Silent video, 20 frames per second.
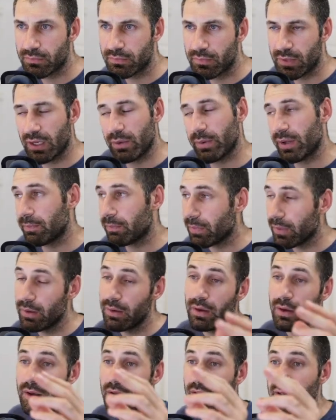Anyway,
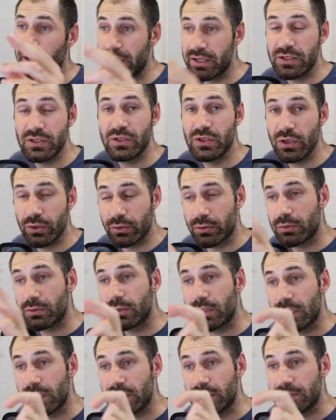it is
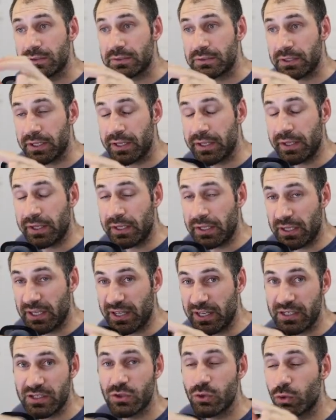still it,
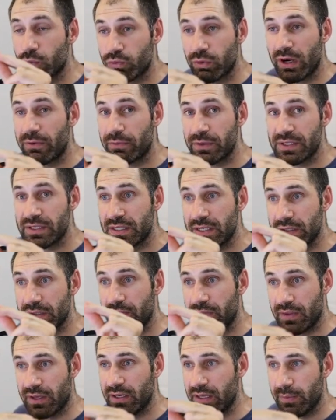it is still
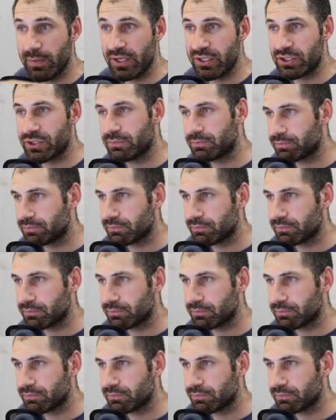referencing the image.